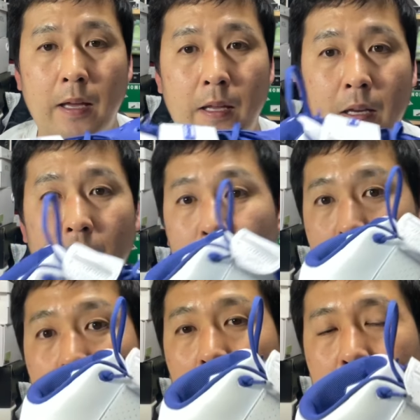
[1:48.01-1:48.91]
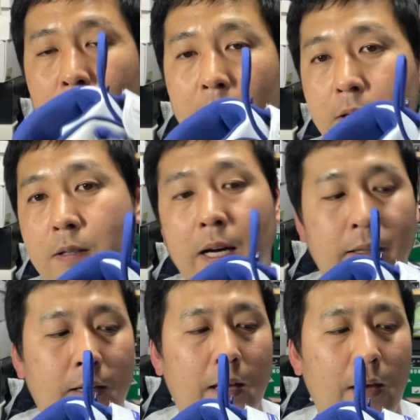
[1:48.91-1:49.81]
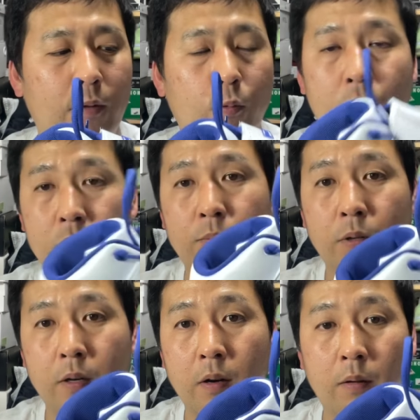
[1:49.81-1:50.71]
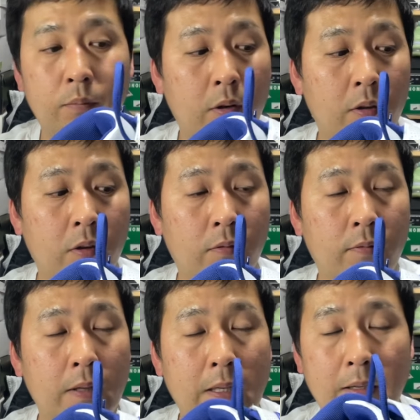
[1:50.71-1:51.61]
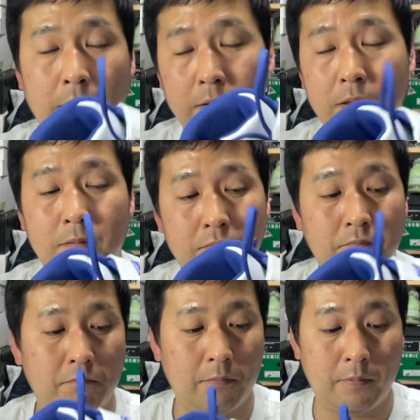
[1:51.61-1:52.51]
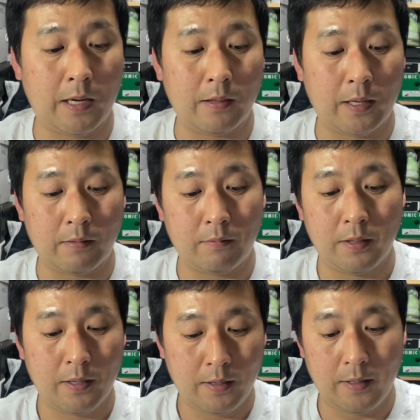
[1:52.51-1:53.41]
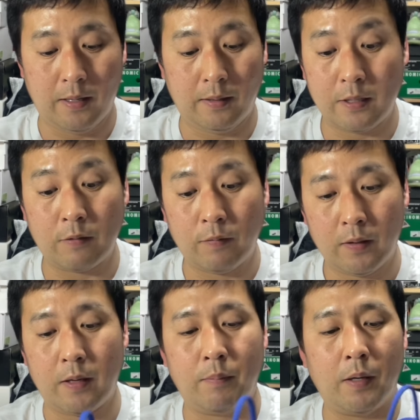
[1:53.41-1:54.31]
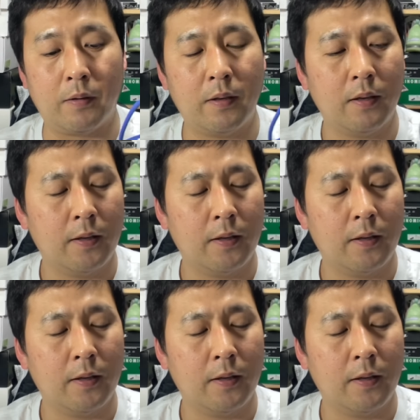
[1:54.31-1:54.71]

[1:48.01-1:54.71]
It looks bulky, but it's not that heavy. Once you put on your feet, it's not that, it doesn't feel that bulky.